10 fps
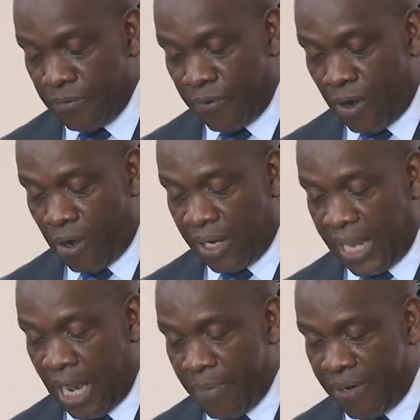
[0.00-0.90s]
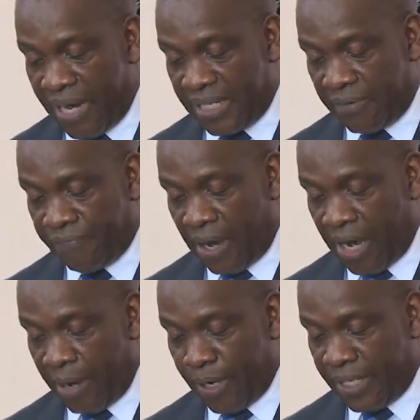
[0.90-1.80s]
for our Caribbean
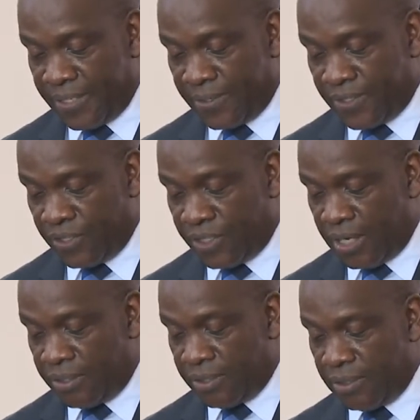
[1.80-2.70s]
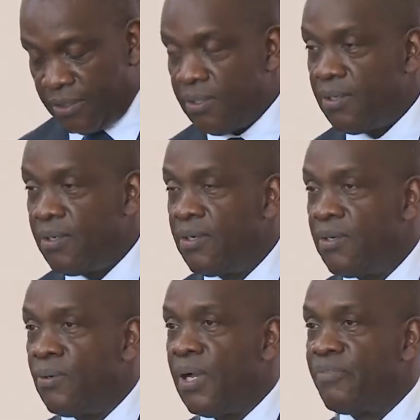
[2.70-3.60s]
Rastafari brothers and sisters
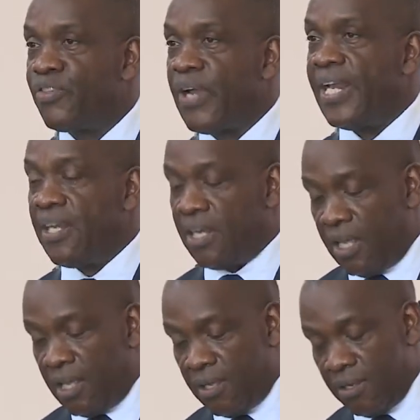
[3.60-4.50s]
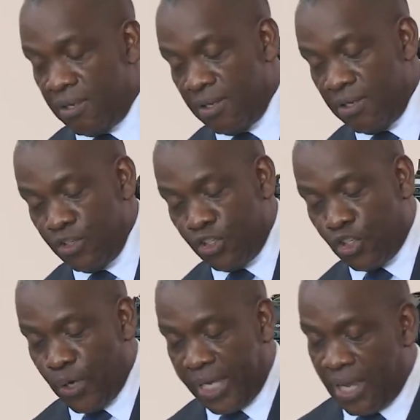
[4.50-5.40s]
who have stridently,
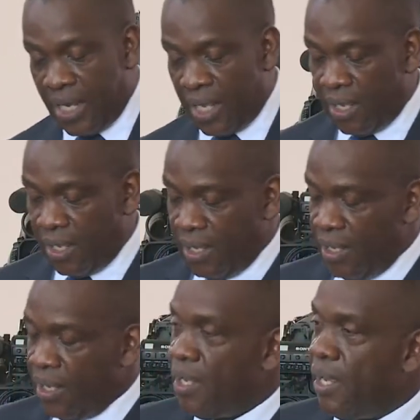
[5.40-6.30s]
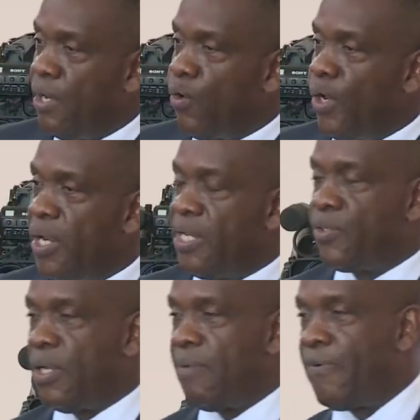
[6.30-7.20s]
stoically, and knowingly
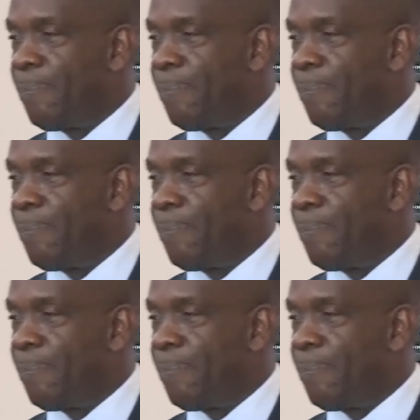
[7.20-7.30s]
stood up for